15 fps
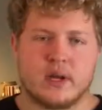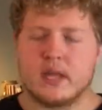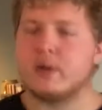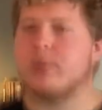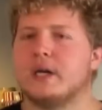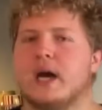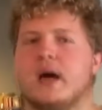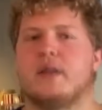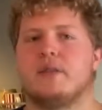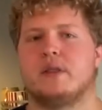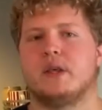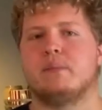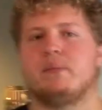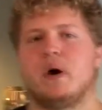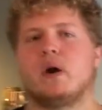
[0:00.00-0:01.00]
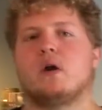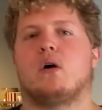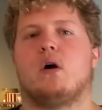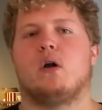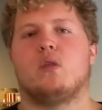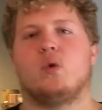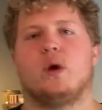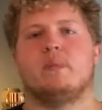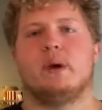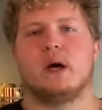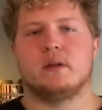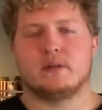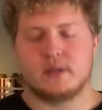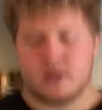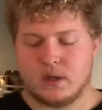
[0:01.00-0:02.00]
now that we got the butter all the way
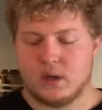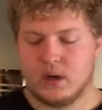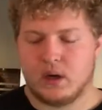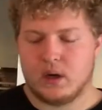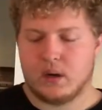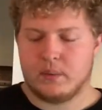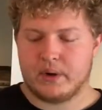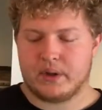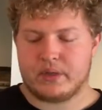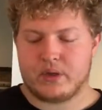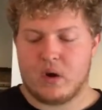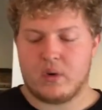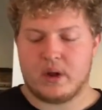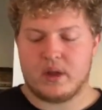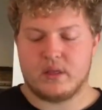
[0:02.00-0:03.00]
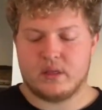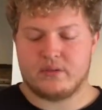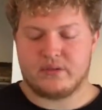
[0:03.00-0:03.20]
melted, I'm gonna throw in the